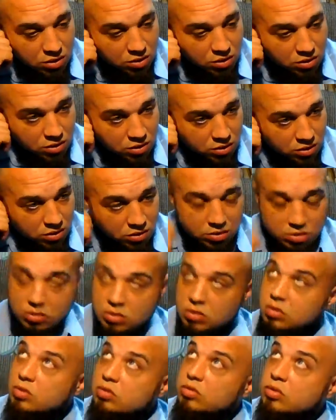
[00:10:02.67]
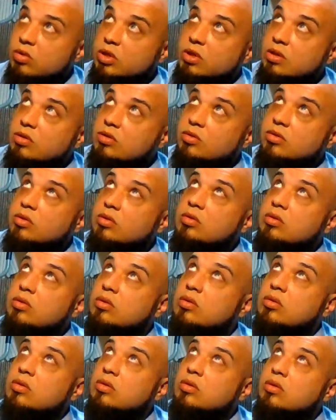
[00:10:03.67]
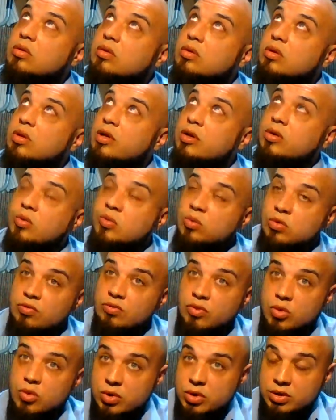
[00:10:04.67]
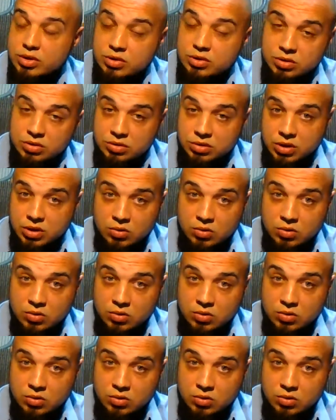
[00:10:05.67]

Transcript: Uh, let us hear one voice